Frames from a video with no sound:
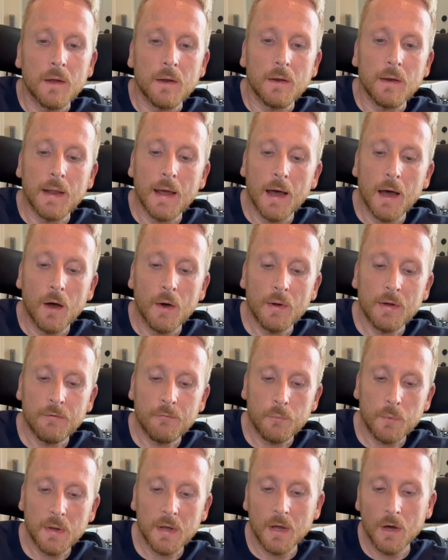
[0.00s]
Now, if
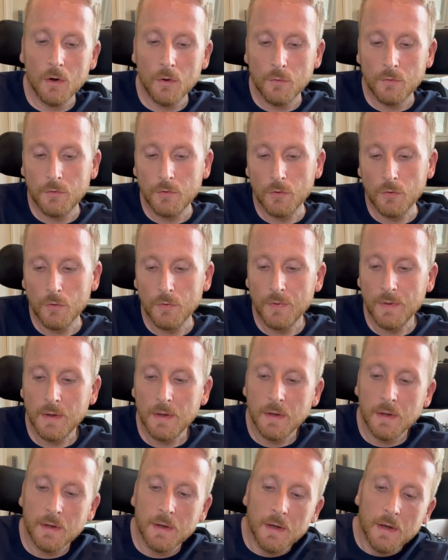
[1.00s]
we go to
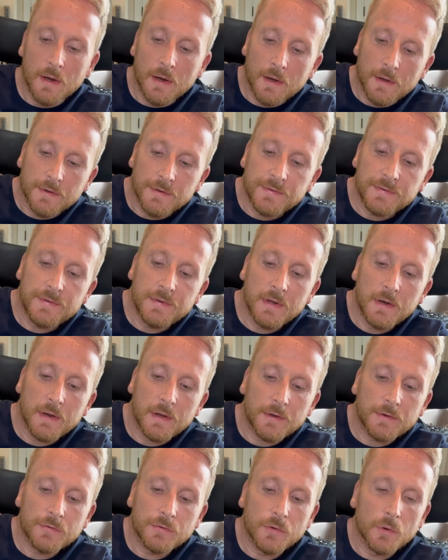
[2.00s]
the
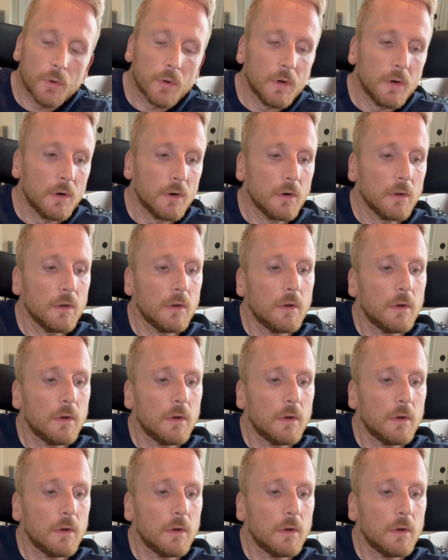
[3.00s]
acidic soil,